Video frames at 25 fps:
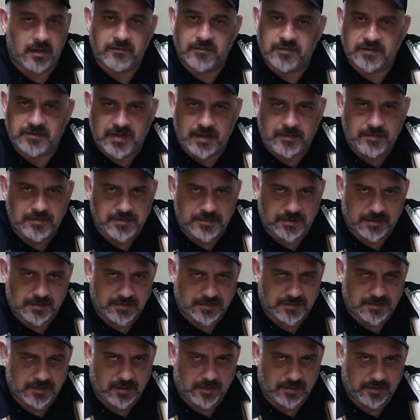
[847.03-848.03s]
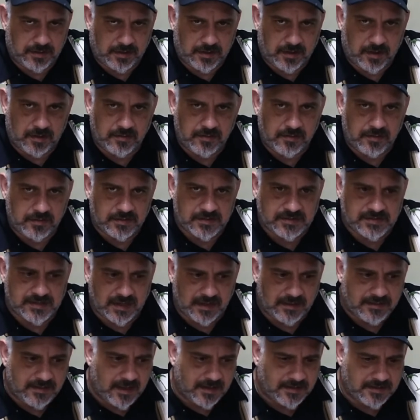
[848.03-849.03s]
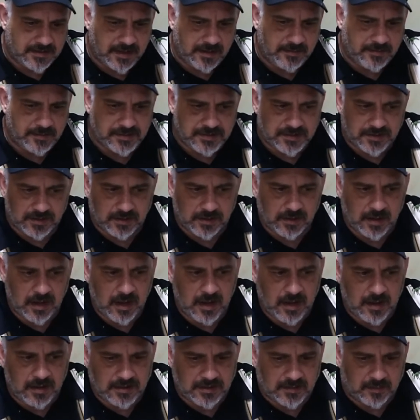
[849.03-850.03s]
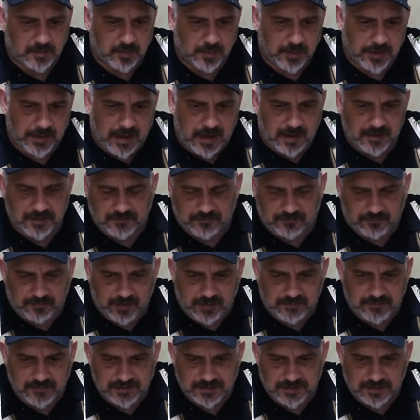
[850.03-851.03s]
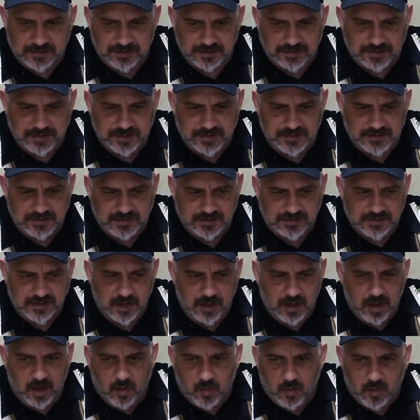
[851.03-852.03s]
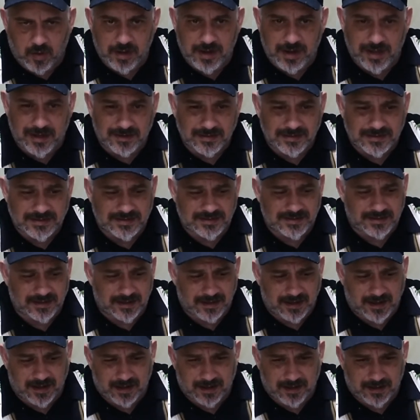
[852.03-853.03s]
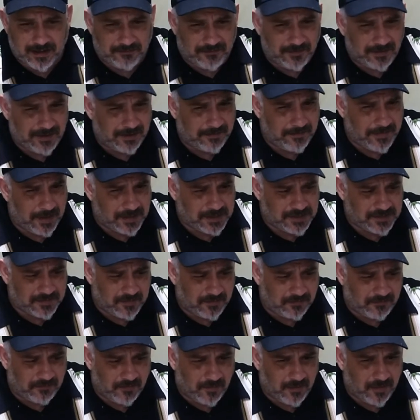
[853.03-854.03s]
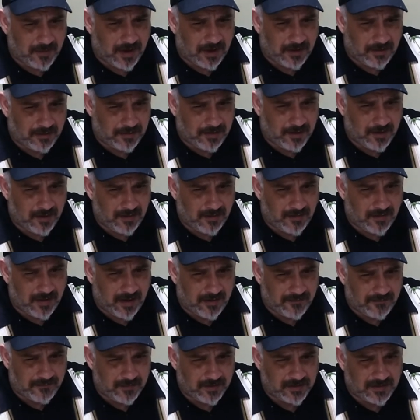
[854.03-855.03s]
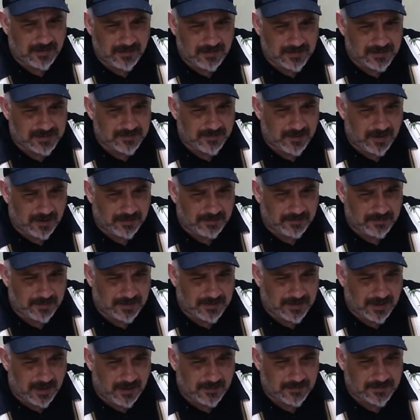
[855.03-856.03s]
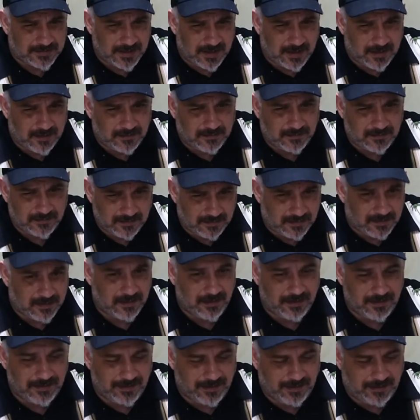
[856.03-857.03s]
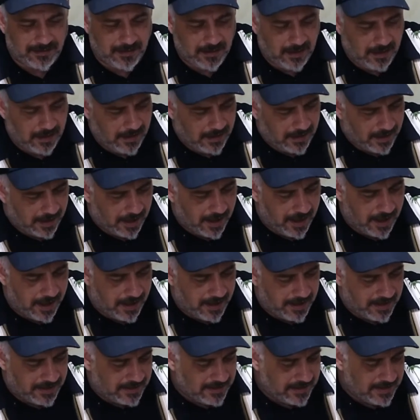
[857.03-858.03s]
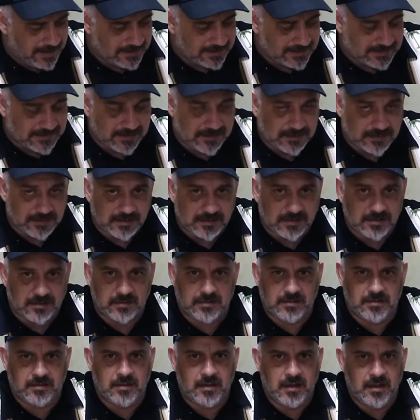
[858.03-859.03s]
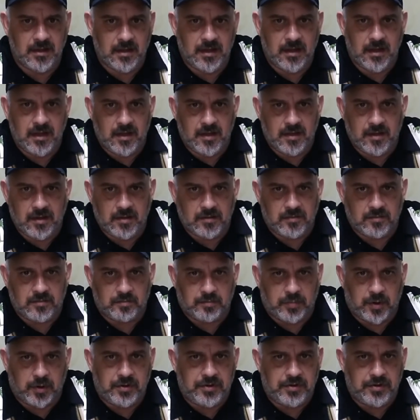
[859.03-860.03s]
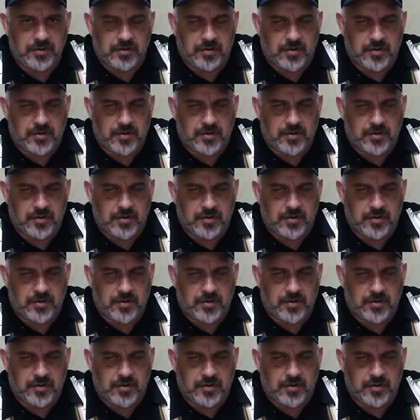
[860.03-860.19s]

temperature control. You know, you're setting that temperature to bring out the flavors in your juices. What else? If I didn't mention before, I don't know, I've redid this about 3 times now, is the burning your